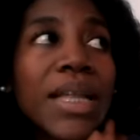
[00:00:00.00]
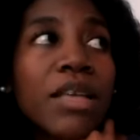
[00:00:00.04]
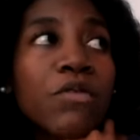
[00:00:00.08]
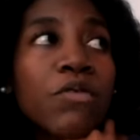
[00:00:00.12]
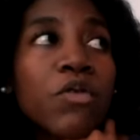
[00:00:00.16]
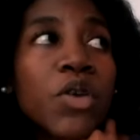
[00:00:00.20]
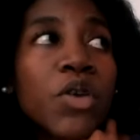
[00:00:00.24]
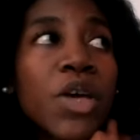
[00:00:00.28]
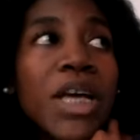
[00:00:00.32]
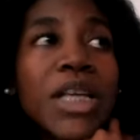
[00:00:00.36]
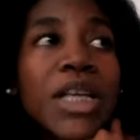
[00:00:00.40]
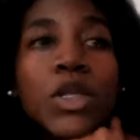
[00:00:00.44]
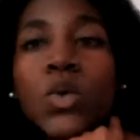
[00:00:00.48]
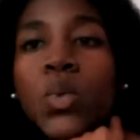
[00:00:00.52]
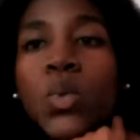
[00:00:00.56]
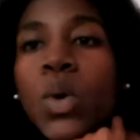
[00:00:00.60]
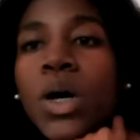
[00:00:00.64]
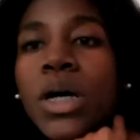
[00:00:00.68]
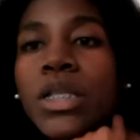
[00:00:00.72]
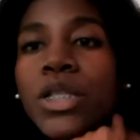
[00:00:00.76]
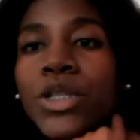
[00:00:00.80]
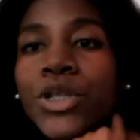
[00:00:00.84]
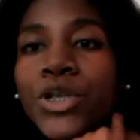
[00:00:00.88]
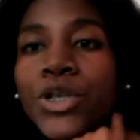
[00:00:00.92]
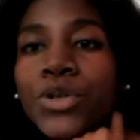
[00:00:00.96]
If you guys
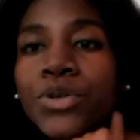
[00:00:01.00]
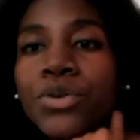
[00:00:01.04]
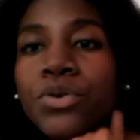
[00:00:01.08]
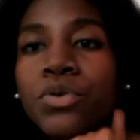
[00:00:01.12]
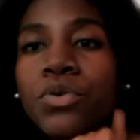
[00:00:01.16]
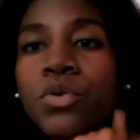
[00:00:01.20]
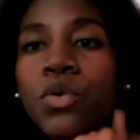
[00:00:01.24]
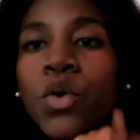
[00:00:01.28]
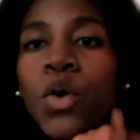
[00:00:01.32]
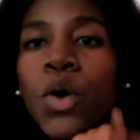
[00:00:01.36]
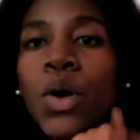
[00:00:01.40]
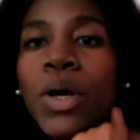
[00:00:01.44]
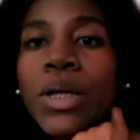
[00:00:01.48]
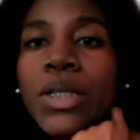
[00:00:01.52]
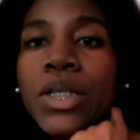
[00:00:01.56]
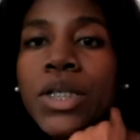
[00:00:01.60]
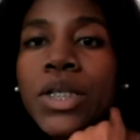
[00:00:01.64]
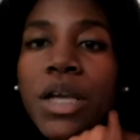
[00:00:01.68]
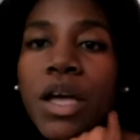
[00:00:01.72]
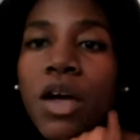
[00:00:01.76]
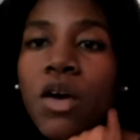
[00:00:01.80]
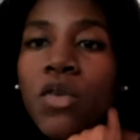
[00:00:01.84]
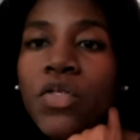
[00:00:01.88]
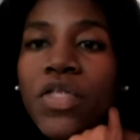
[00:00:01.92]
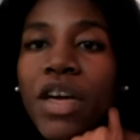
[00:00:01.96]
want to
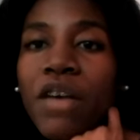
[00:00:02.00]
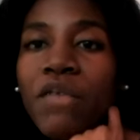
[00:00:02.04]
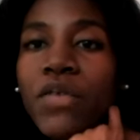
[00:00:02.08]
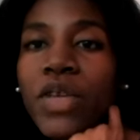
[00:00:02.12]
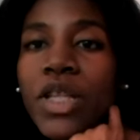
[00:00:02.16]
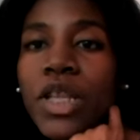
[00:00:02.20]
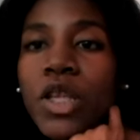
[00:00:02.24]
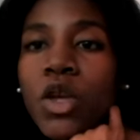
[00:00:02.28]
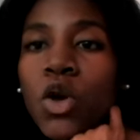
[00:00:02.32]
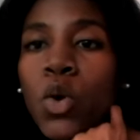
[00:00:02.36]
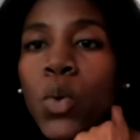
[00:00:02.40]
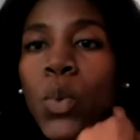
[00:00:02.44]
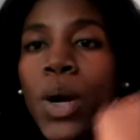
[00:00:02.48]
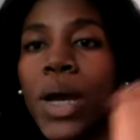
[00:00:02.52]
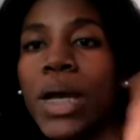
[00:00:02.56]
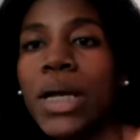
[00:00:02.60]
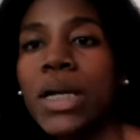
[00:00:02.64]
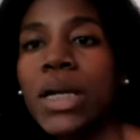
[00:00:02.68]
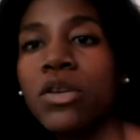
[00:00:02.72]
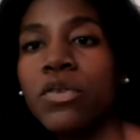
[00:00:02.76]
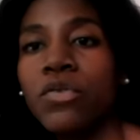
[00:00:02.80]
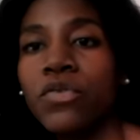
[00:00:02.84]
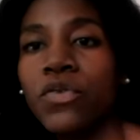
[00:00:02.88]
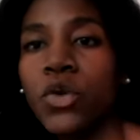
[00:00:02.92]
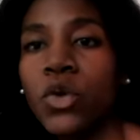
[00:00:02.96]
check out that video where I
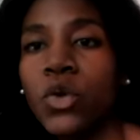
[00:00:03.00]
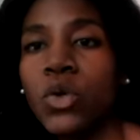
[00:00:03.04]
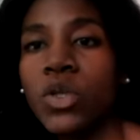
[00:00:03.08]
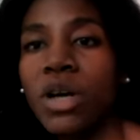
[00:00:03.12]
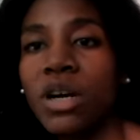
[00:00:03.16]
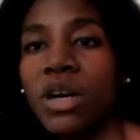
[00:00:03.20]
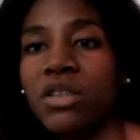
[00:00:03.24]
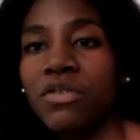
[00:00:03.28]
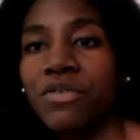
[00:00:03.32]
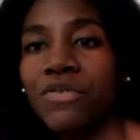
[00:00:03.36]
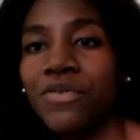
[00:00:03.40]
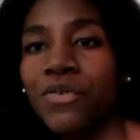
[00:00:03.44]
interviewed Dr.